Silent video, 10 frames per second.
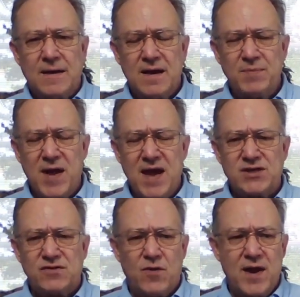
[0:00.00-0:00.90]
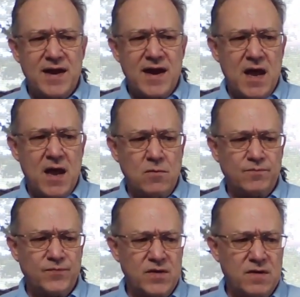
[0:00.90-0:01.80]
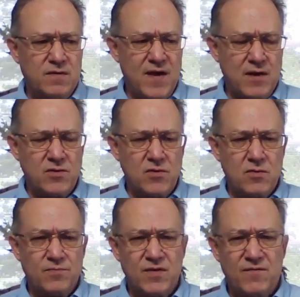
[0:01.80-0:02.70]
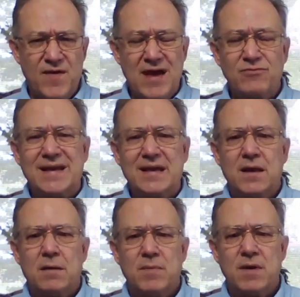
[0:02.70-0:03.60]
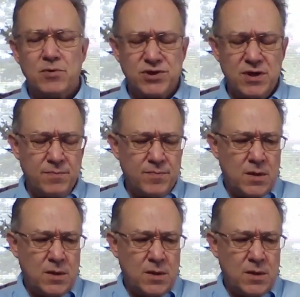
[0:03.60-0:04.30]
OnPassive right now, the founding membership,